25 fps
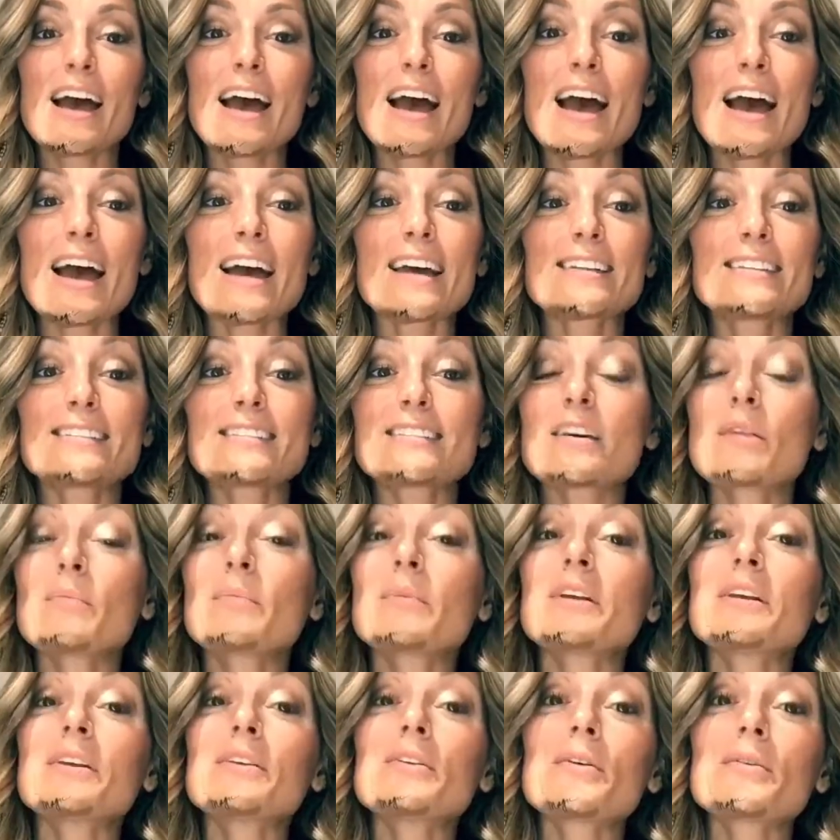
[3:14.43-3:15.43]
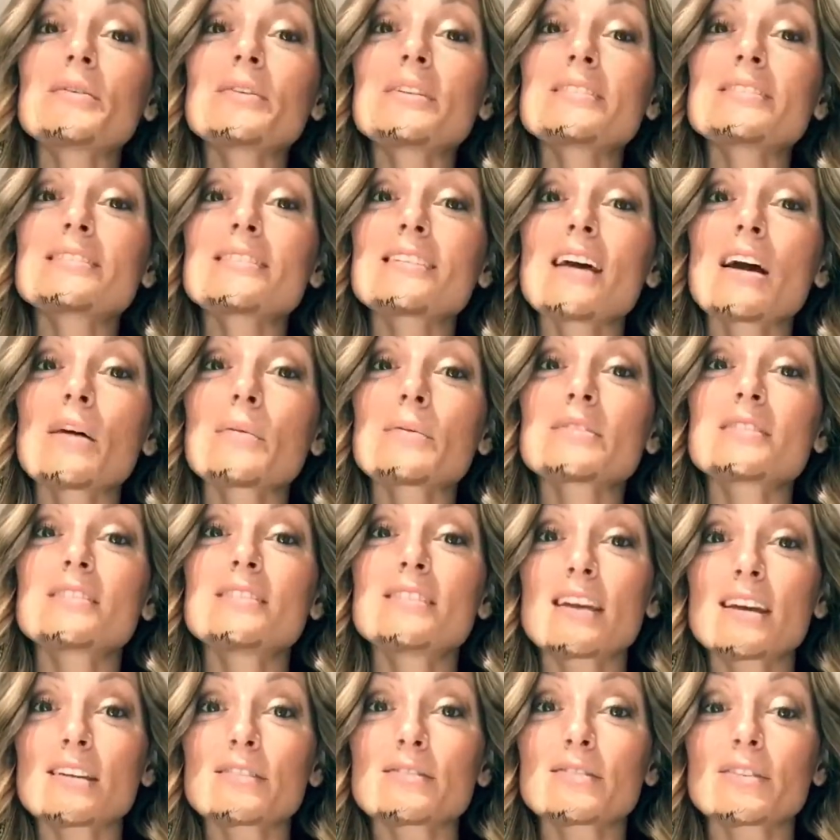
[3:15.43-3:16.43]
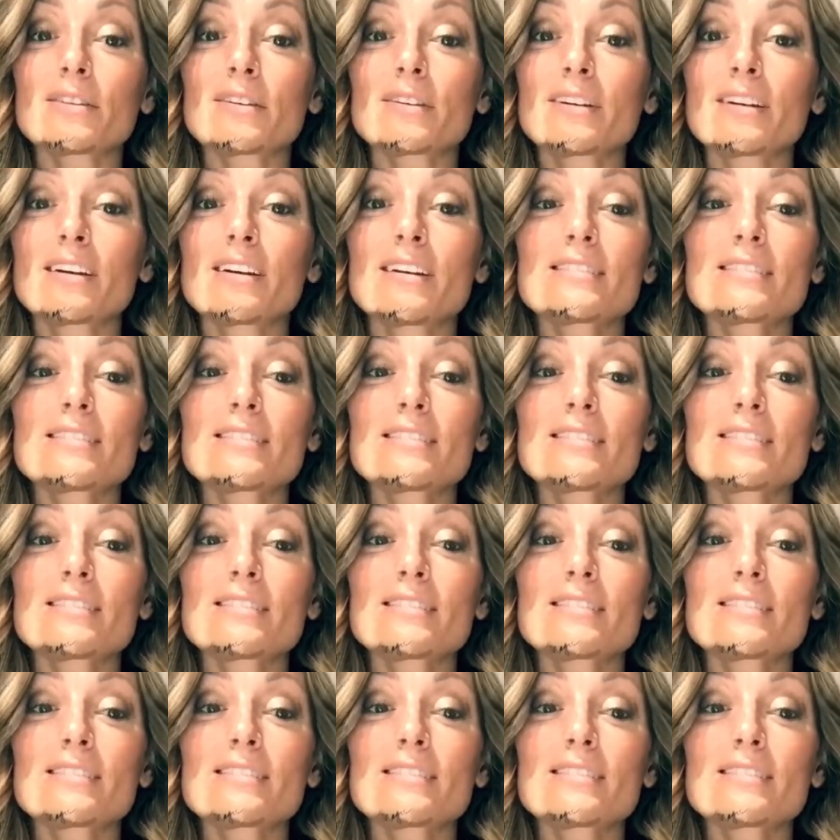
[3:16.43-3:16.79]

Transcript: and somebody noticed that I was a dancer,